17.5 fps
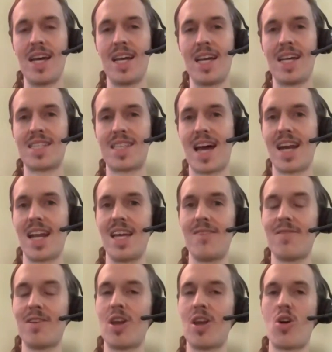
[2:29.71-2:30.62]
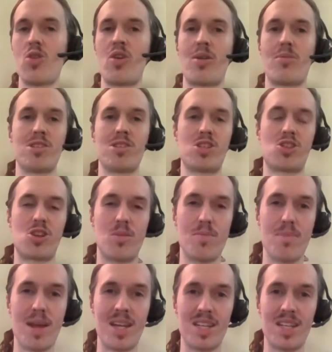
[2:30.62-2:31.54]
is that even though there was
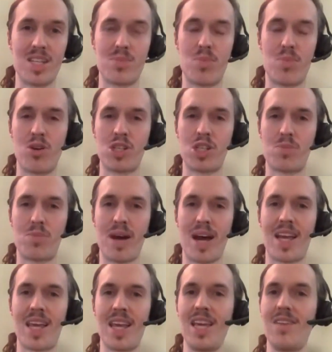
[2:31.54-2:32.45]
tremendous pushback,